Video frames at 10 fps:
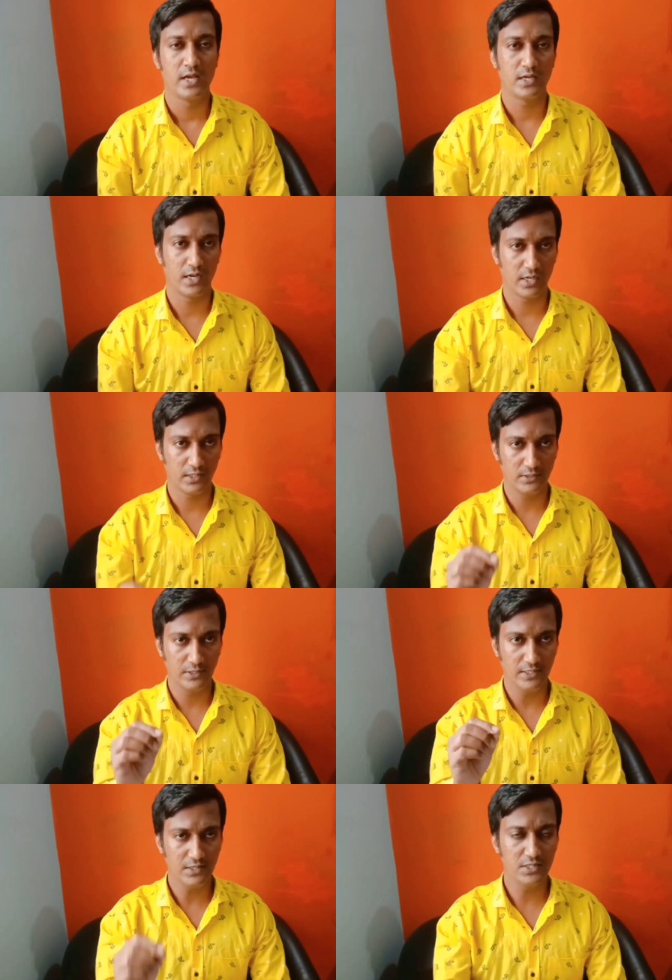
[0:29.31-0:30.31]
uh,
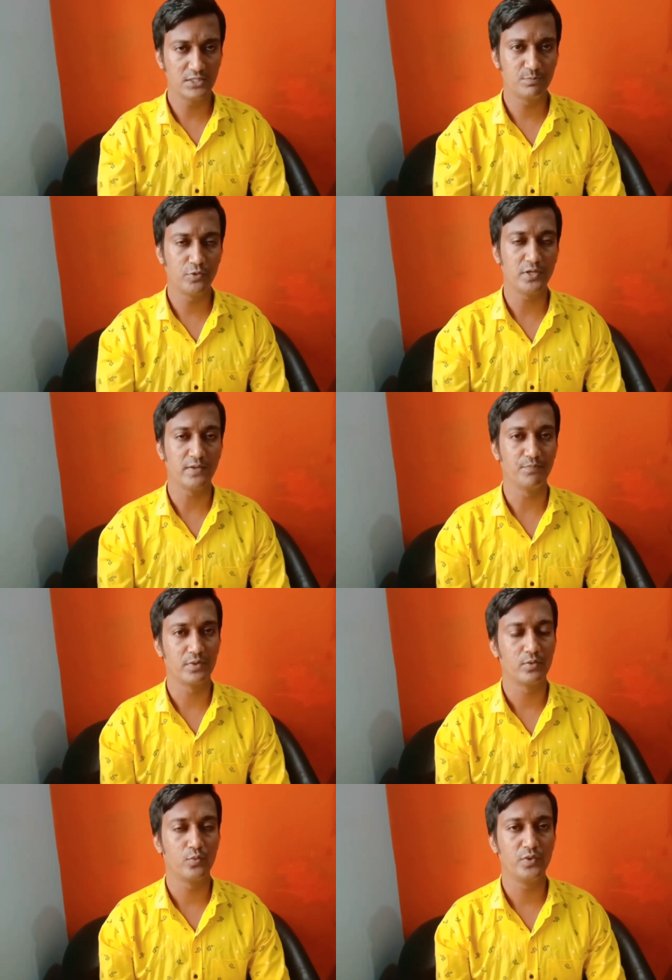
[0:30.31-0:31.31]
in this poem,
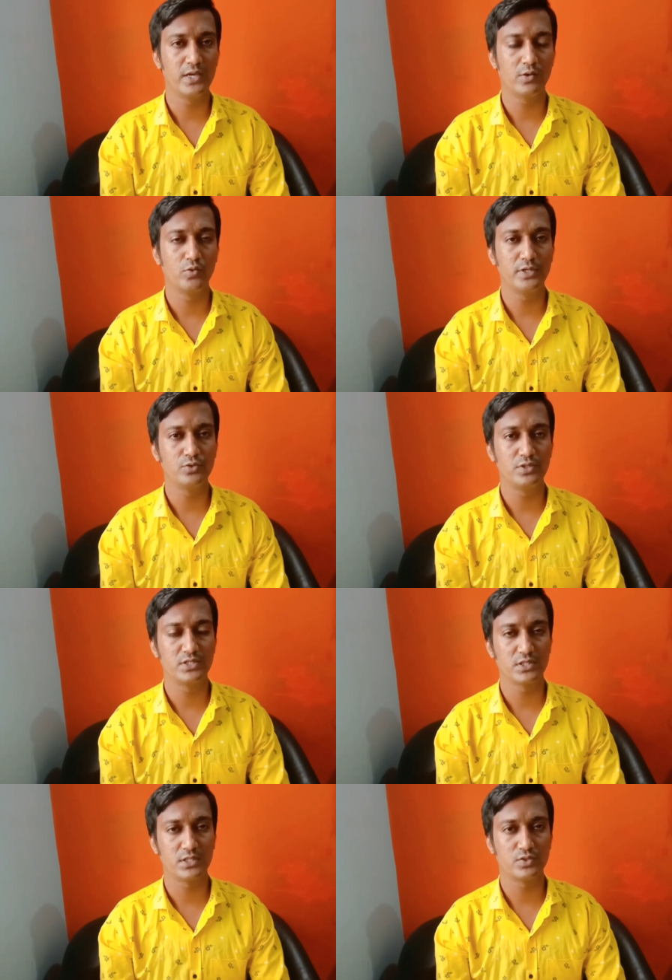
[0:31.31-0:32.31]
we are going to
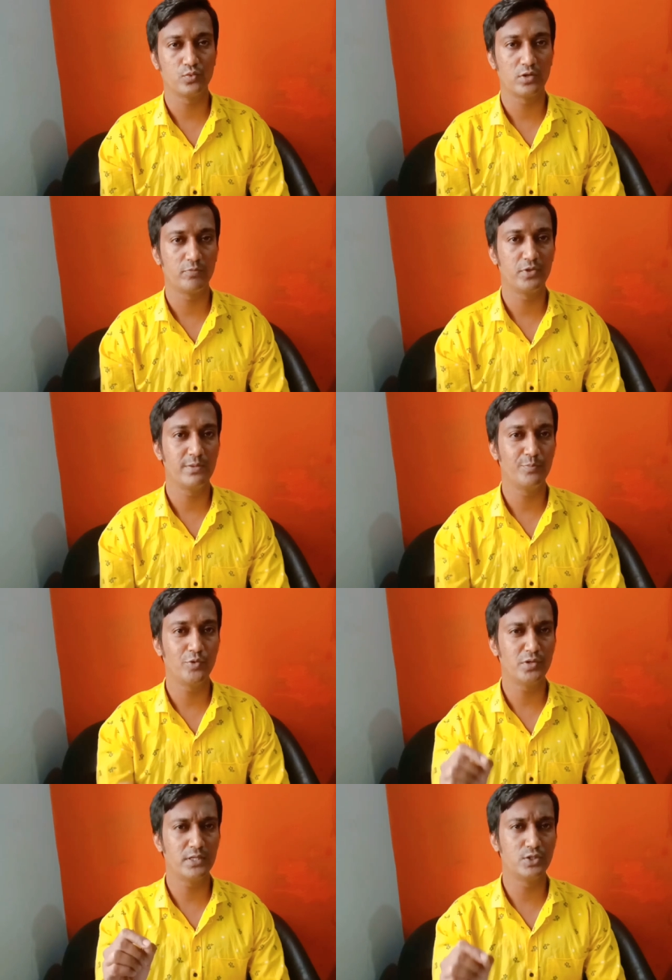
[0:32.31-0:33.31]
discuss one of the
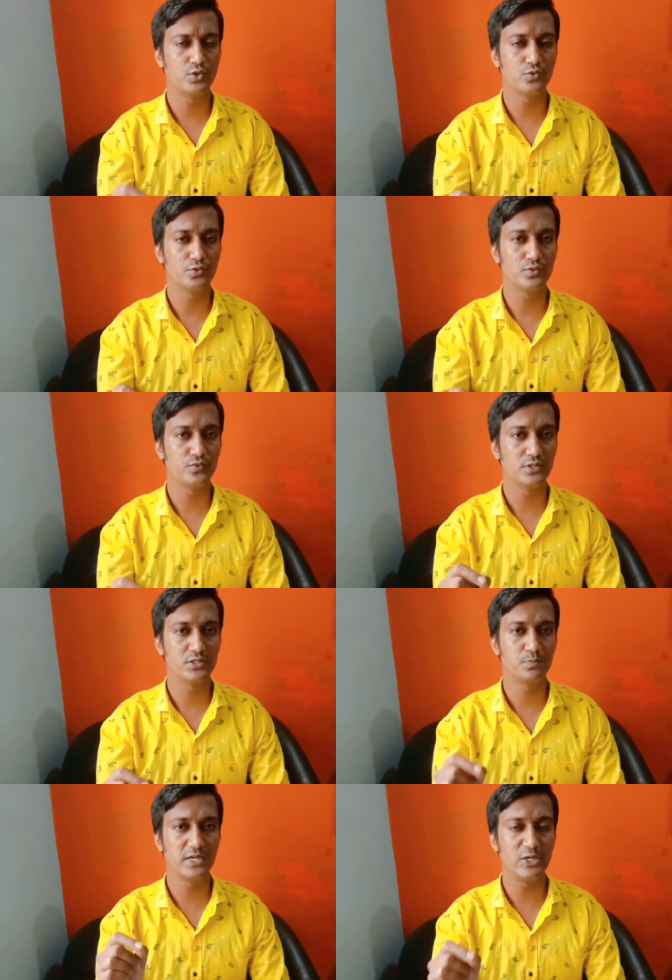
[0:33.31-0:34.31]
important issues which is
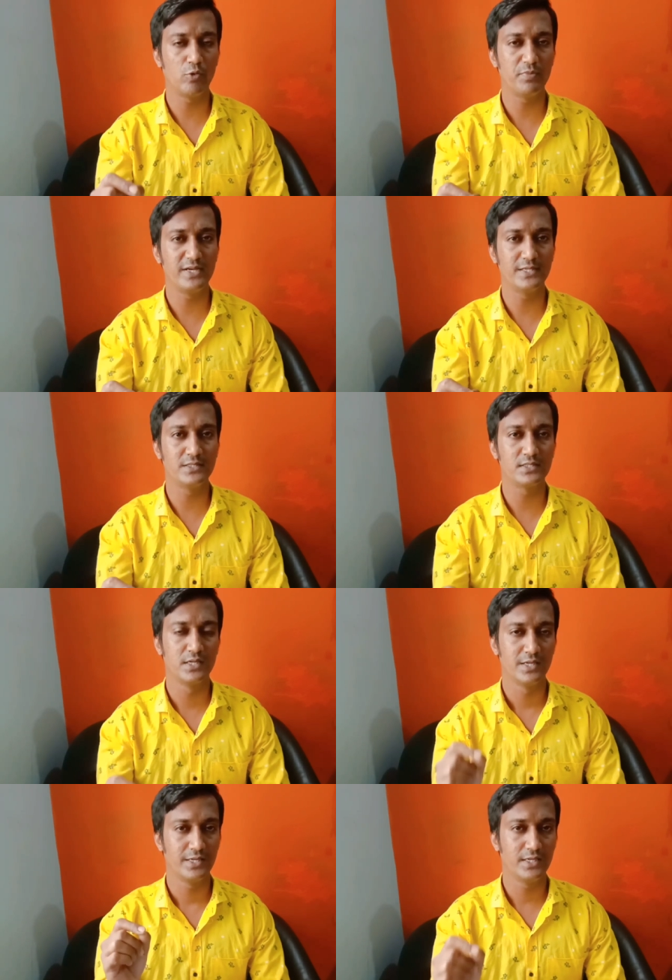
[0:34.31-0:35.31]
predominant
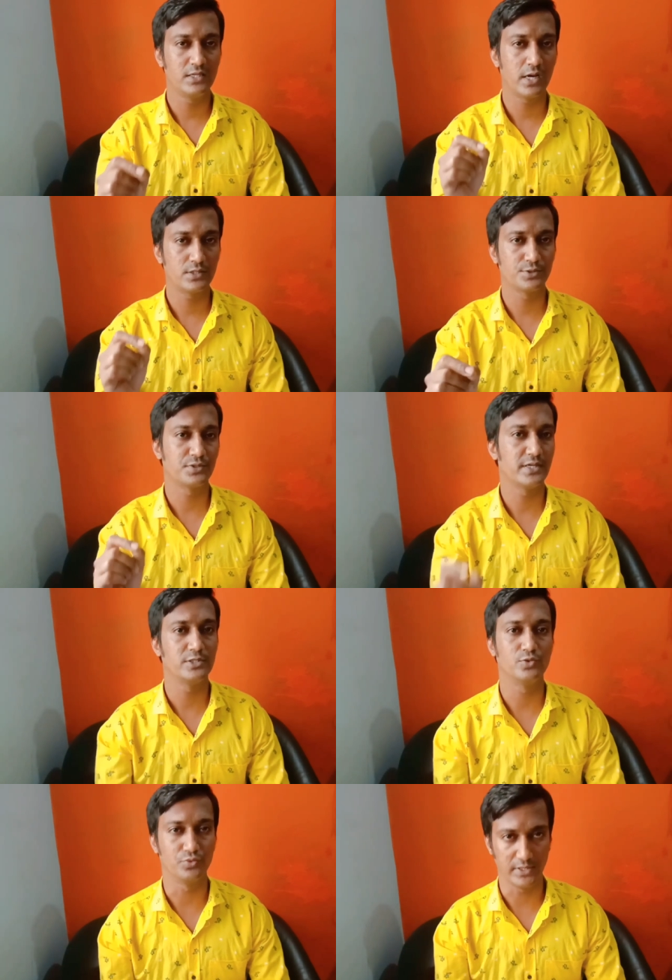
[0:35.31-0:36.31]
in our
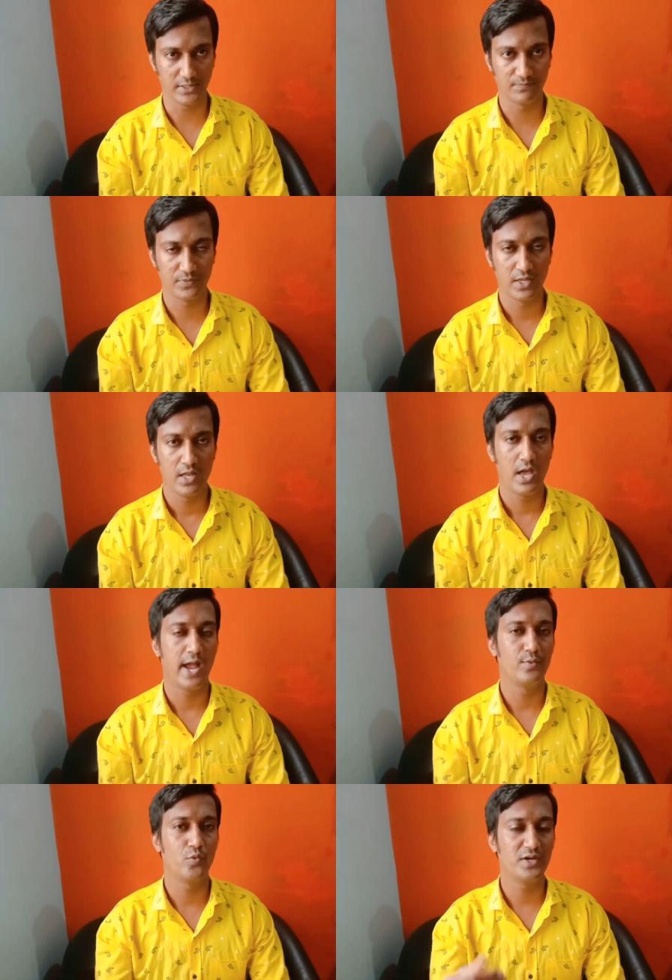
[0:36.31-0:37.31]
society today.
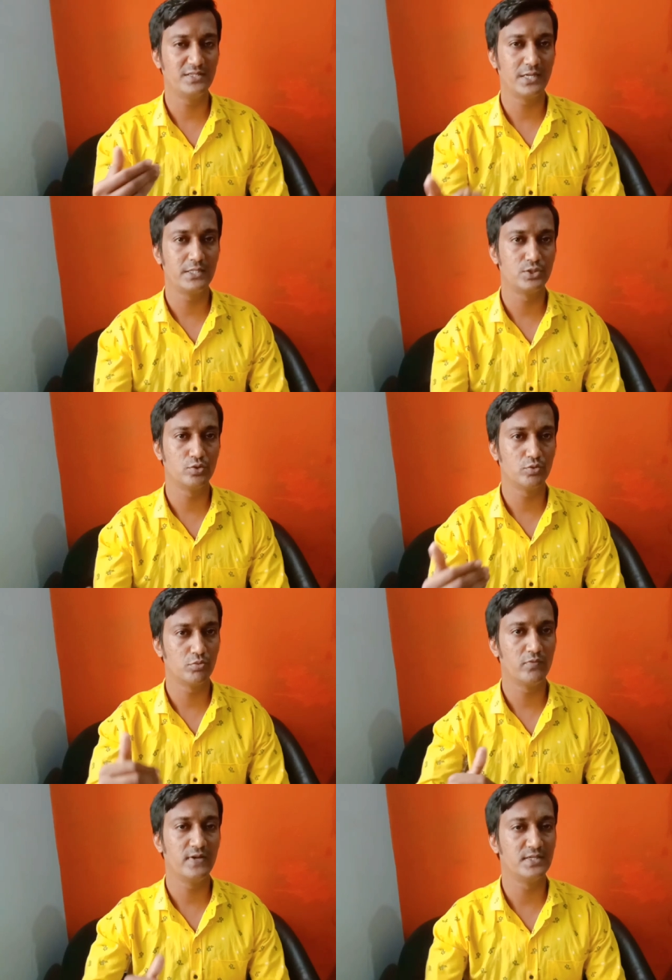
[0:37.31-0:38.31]
And what is that issue
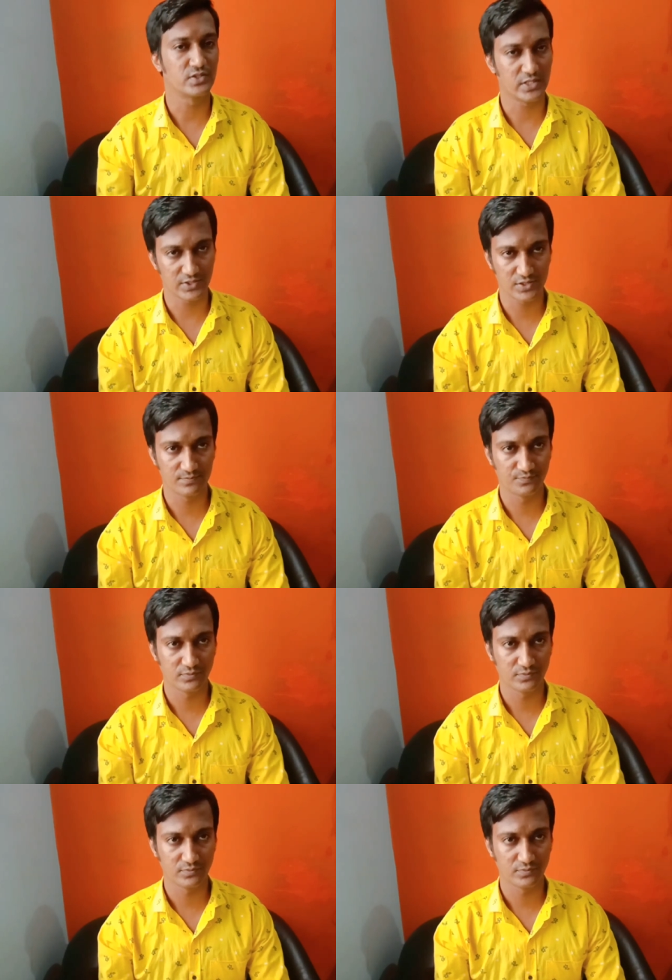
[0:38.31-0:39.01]
we will discuss.